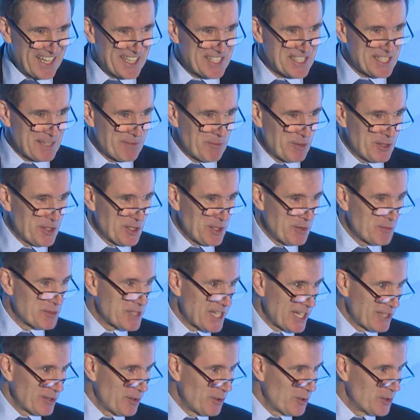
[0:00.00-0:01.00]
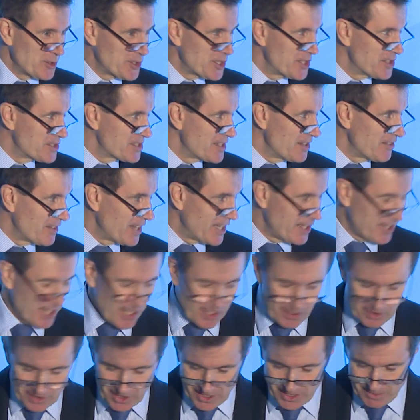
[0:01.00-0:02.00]
some of the new technologies that
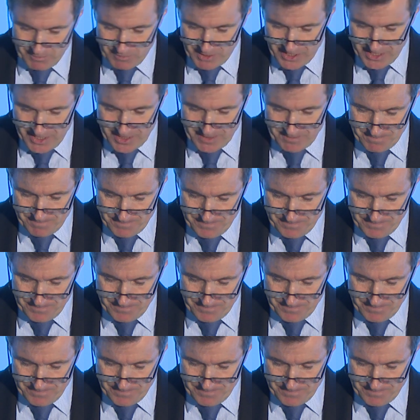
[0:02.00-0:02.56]
are coming in.